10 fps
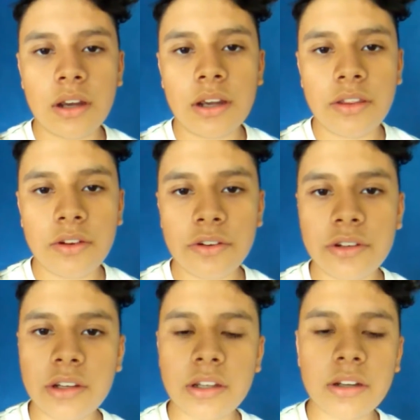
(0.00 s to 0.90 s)

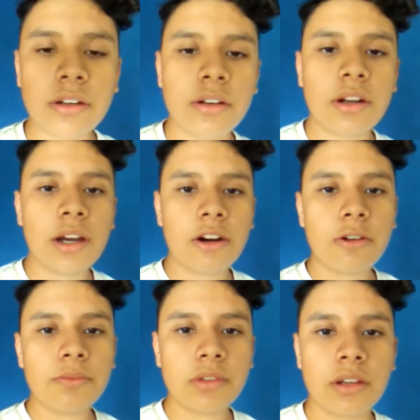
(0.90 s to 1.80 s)
hydrogen
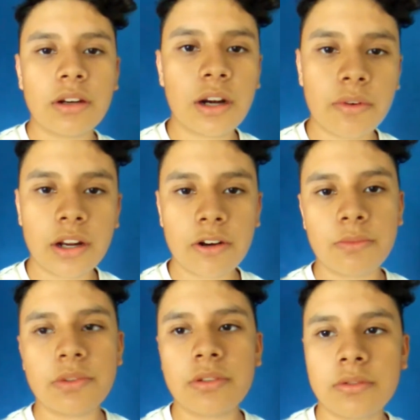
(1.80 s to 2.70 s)
atoms and carbon
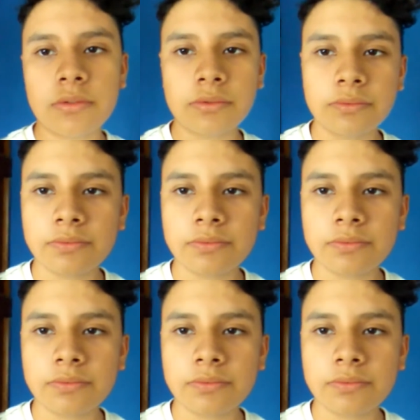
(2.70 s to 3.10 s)
atoms.